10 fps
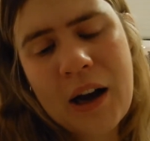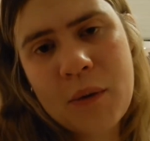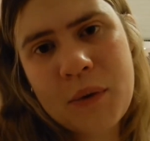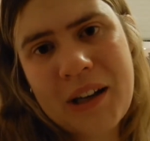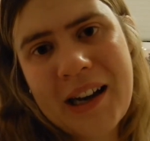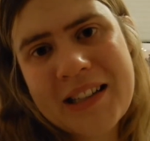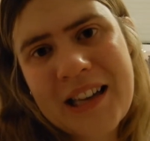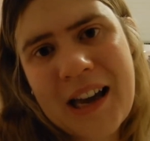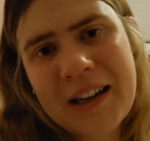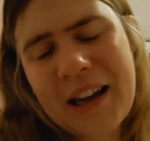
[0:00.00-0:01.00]
I hope you guys
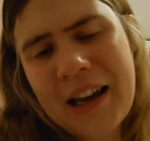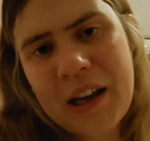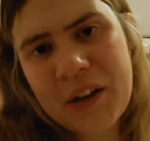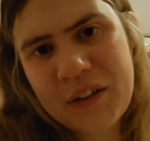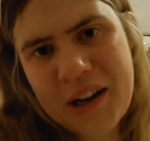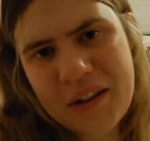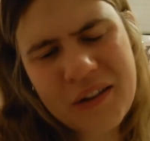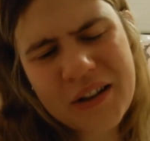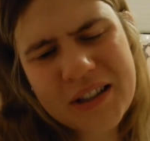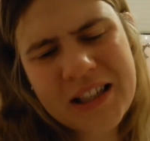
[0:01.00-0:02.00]
had a great
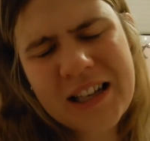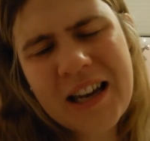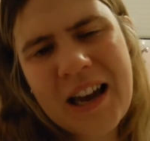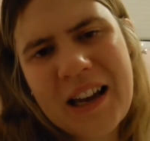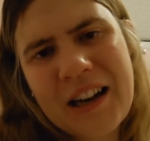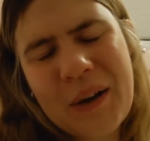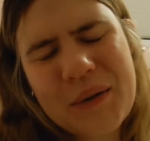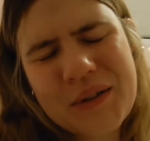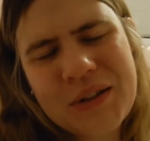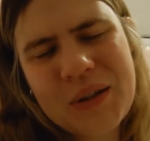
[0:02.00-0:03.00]
Thursday, and I
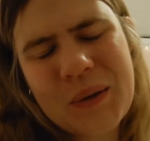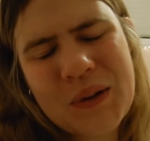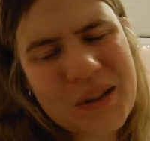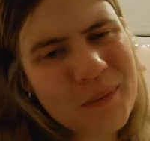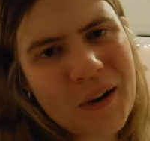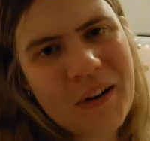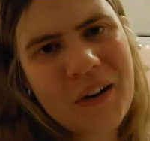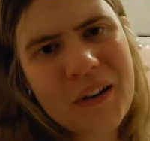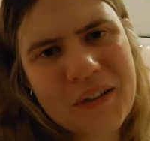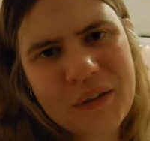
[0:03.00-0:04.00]
will see you all tomorrow
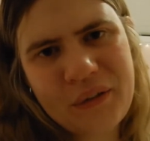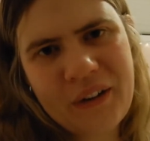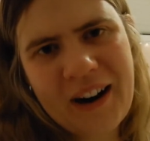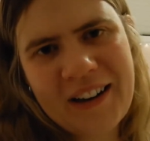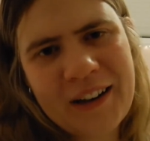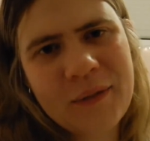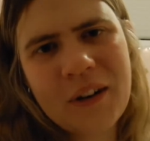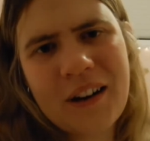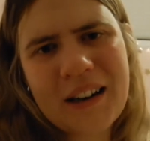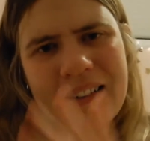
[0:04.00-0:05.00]
on Friday.
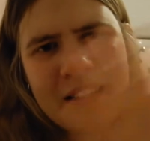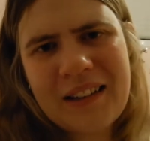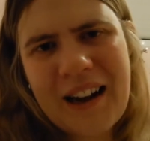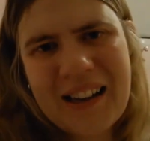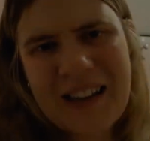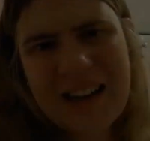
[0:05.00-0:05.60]
All right, night,